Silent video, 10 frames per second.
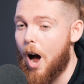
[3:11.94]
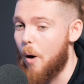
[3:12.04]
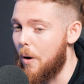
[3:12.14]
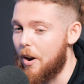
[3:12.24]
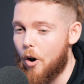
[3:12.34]
I
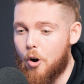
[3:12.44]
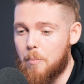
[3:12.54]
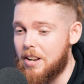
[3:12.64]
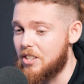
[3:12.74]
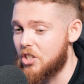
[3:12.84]
went
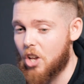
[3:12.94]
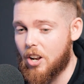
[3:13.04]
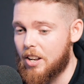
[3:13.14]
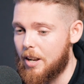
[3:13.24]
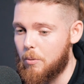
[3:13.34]
home, and then
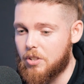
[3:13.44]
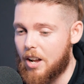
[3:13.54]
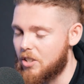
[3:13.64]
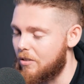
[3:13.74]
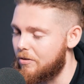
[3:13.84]
suddenly it was
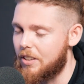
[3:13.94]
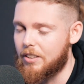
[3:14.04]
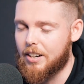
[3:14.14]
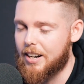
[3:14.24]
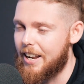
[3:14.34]
like
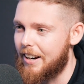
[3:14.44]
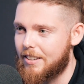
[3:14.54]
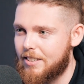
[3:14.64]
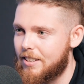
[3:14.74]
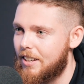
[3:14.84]
something clicked,